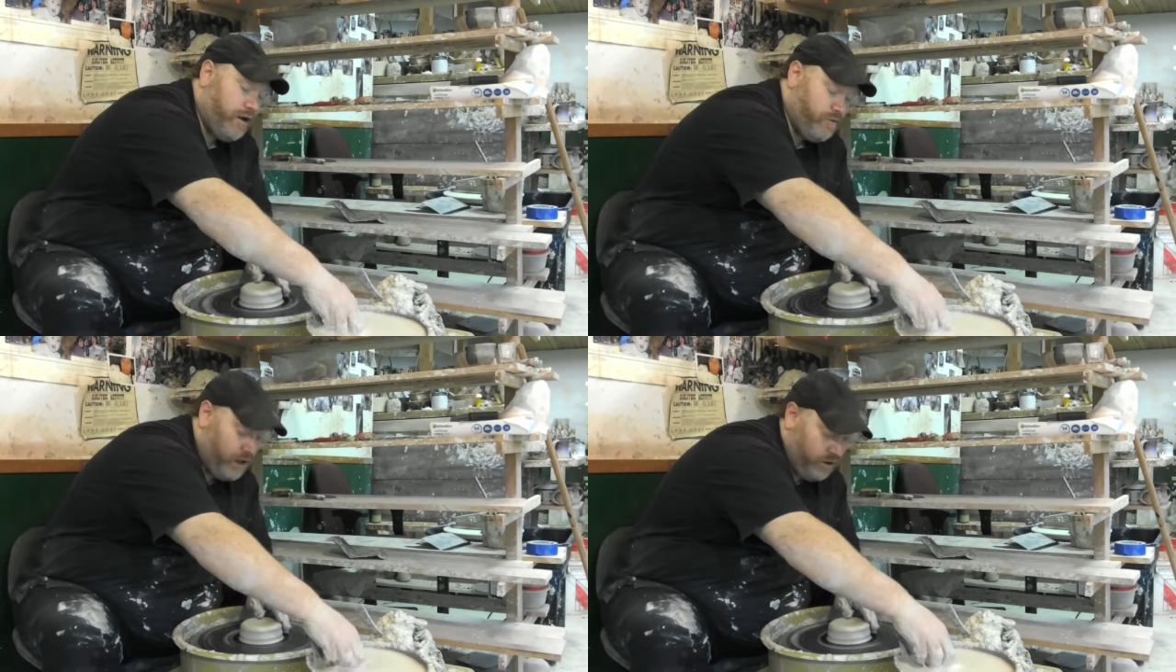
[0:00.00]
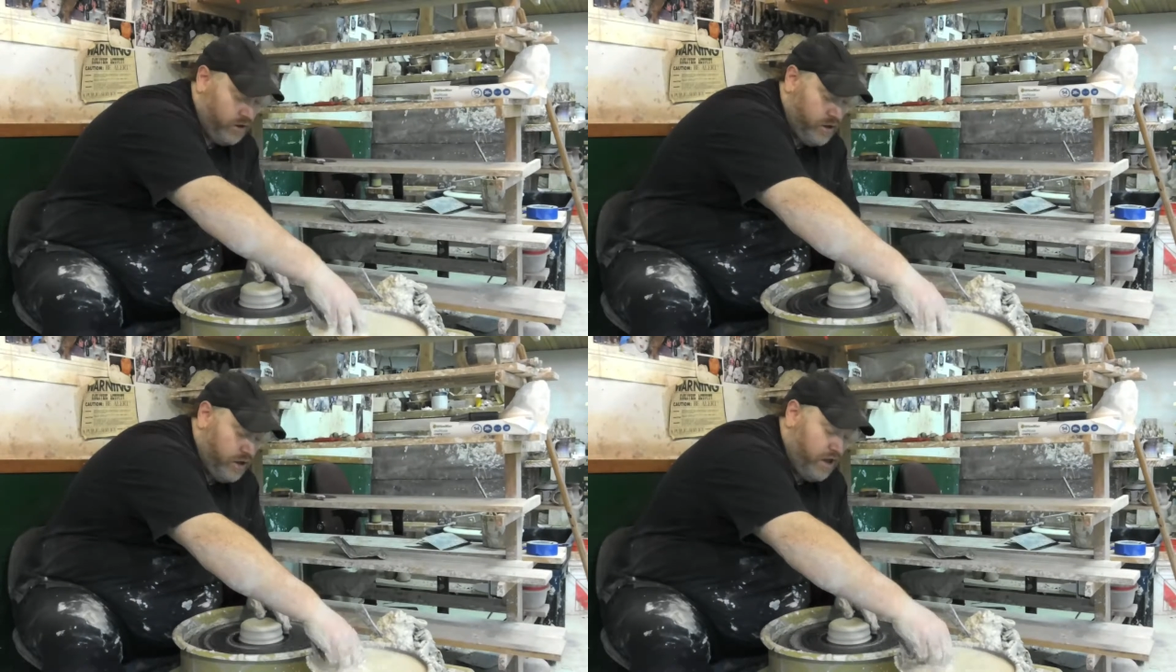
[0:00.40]
Well,
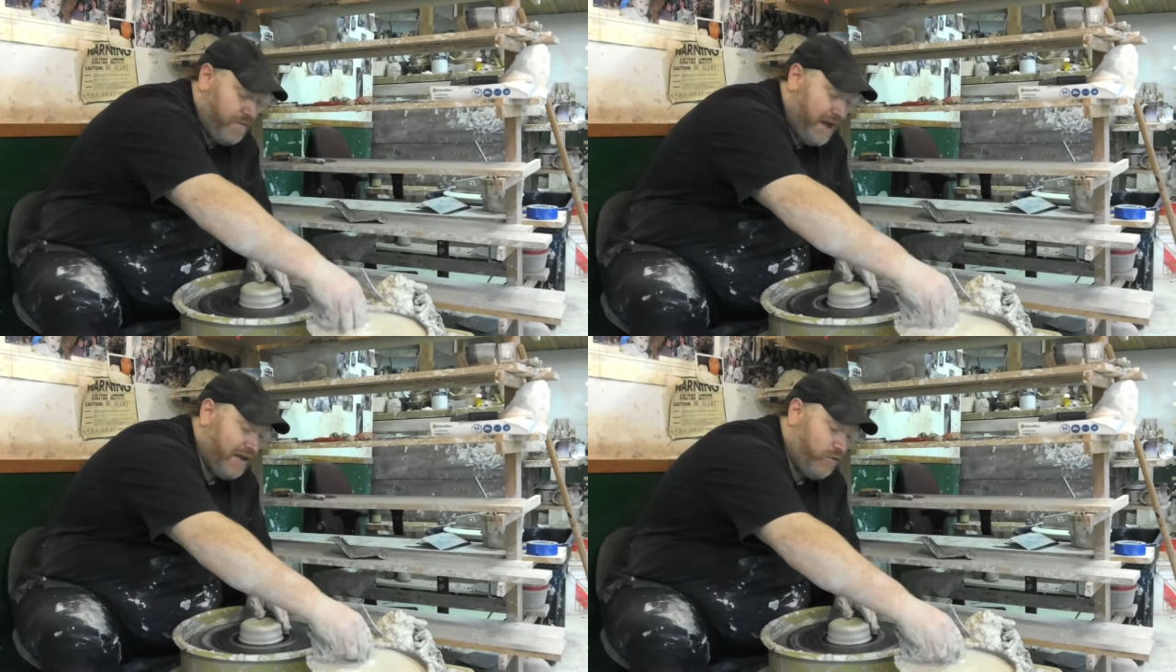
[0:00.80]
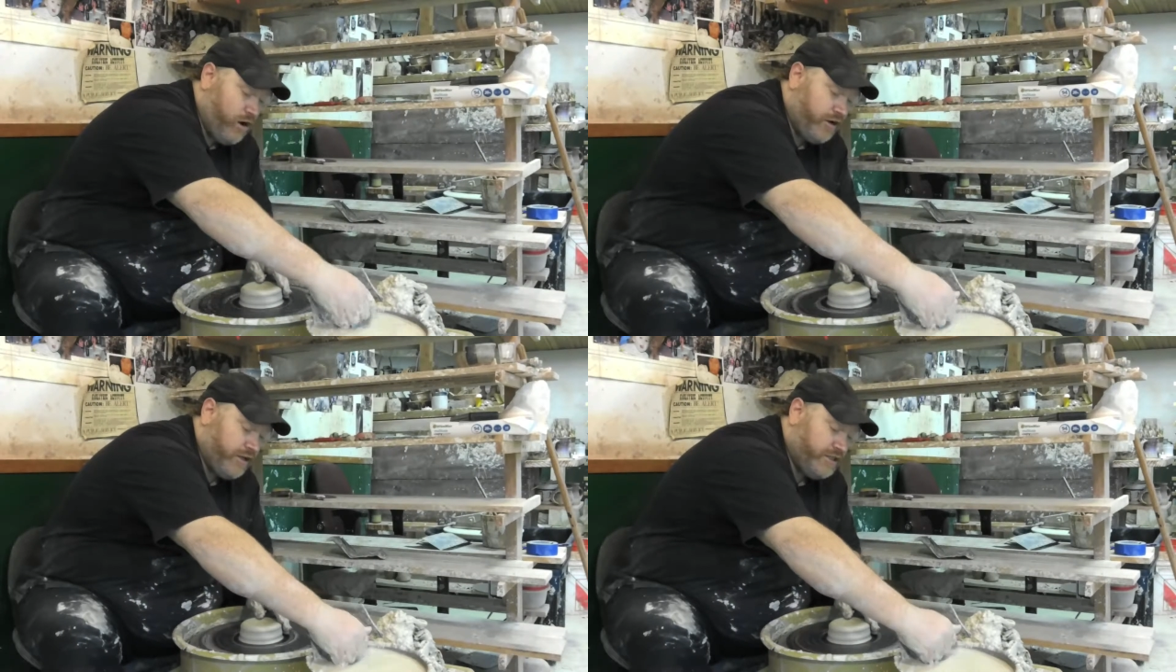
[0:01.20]
a bag and
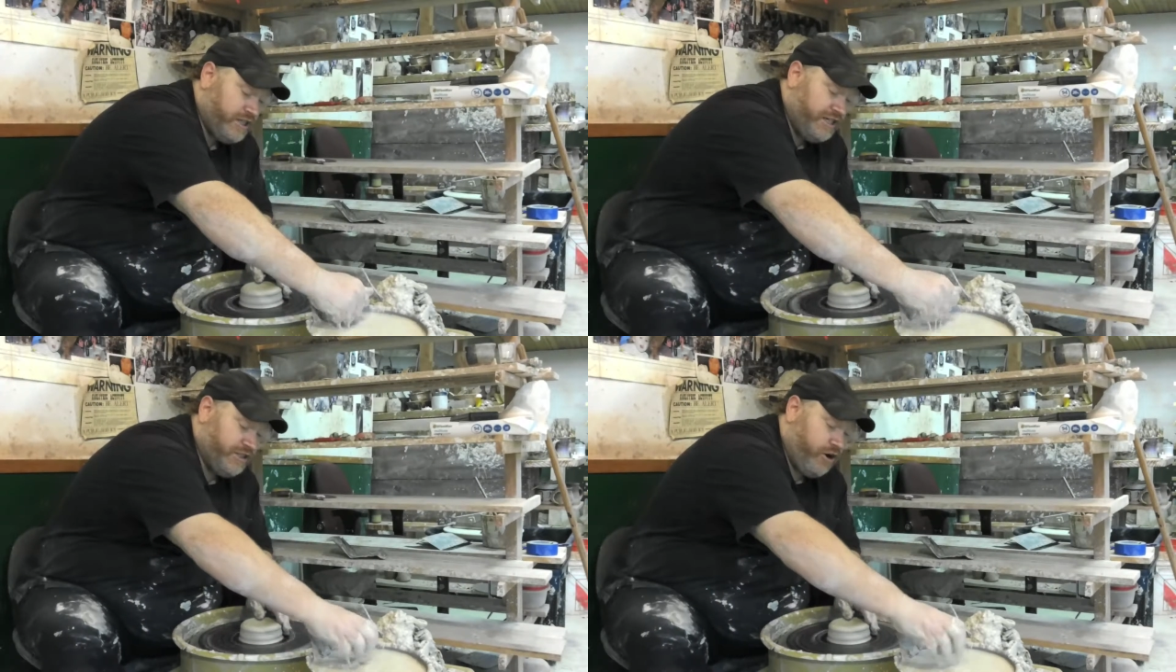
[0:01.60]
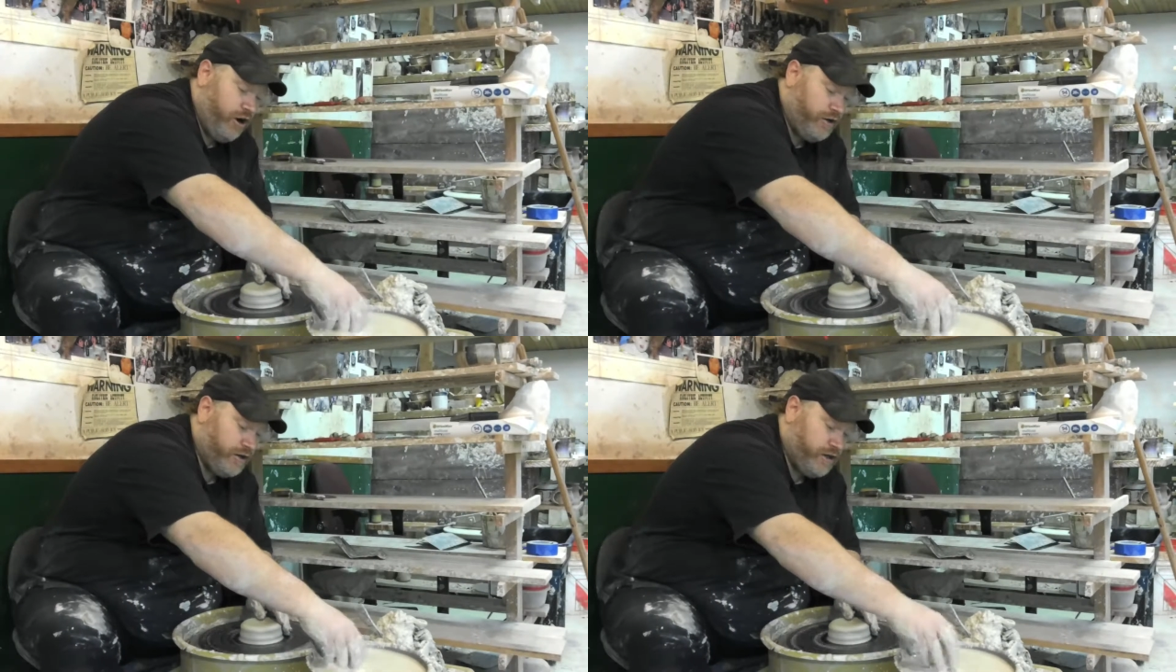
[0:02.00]
water can change your
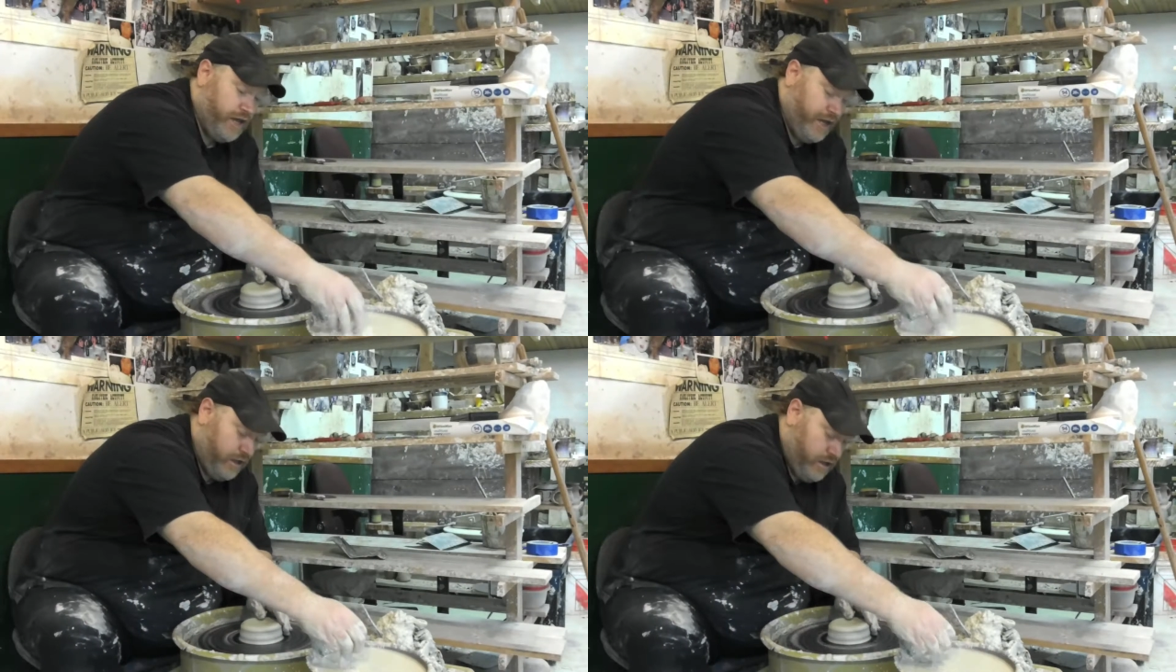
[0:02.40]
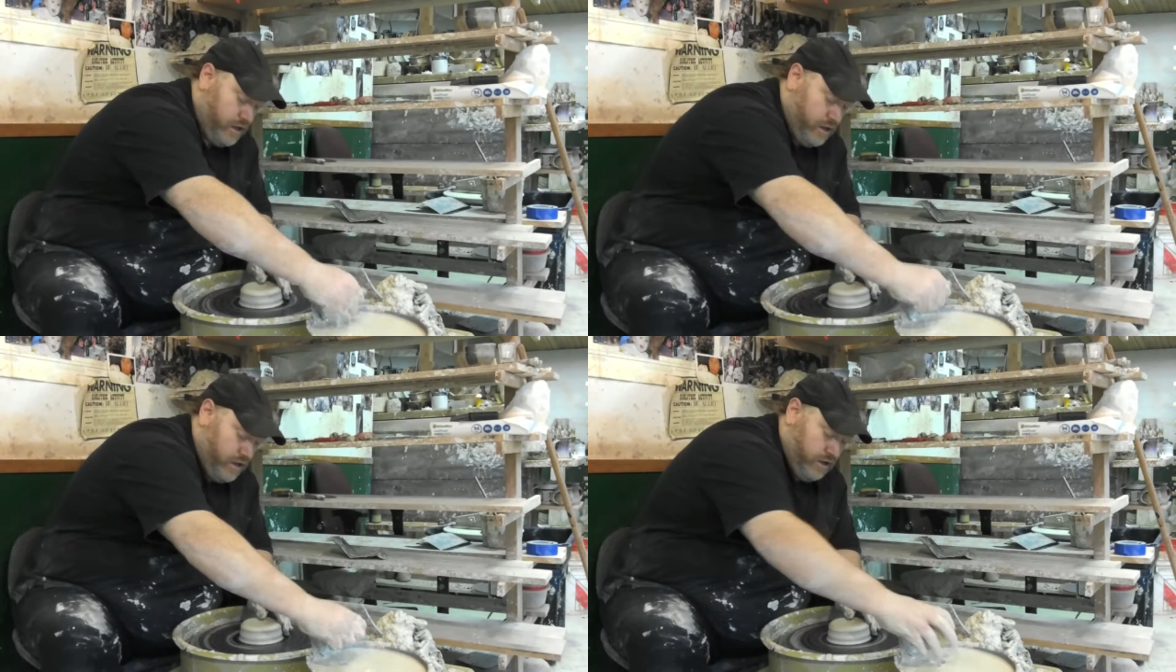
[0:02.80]
harder clay.
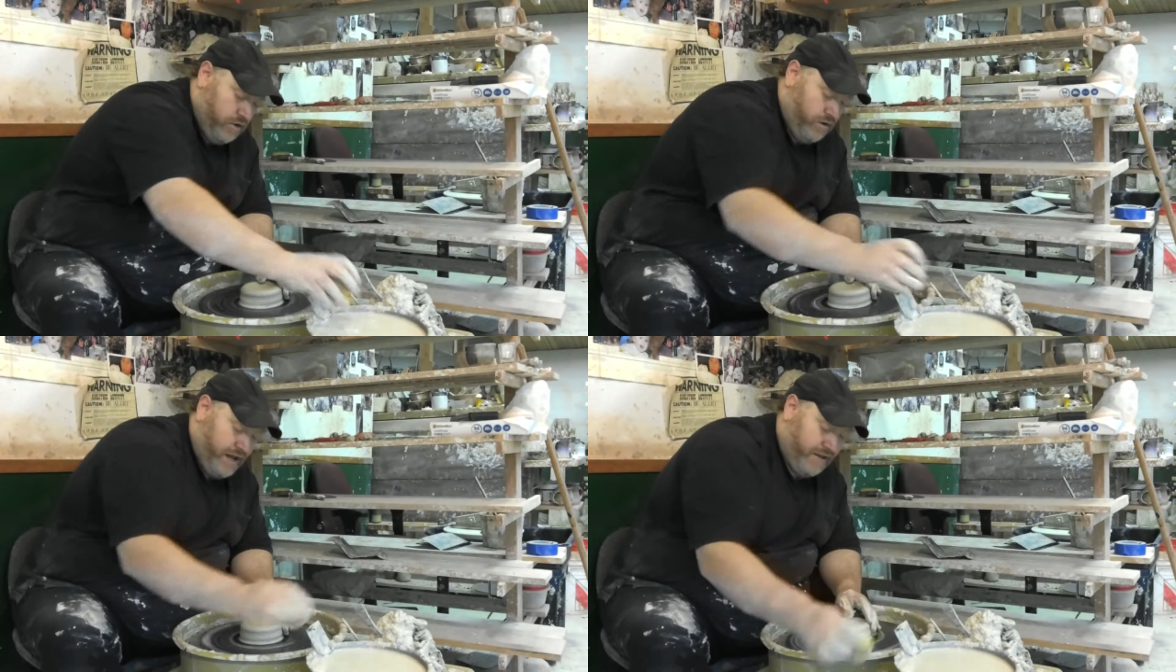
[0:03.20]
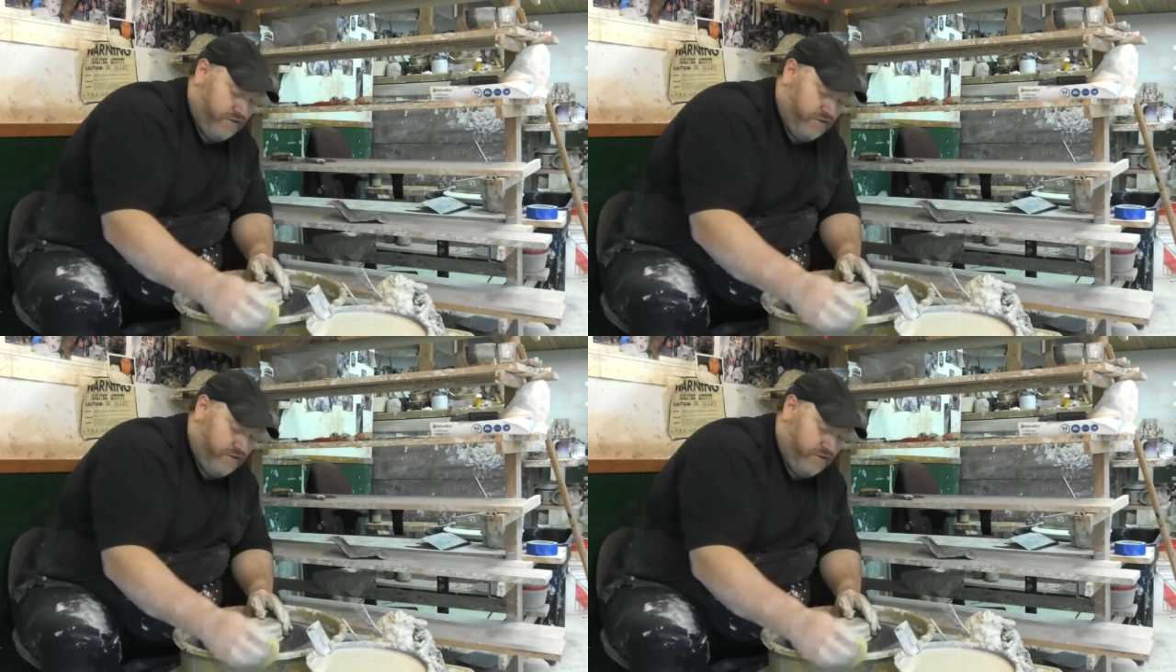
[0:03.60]
You don't want to add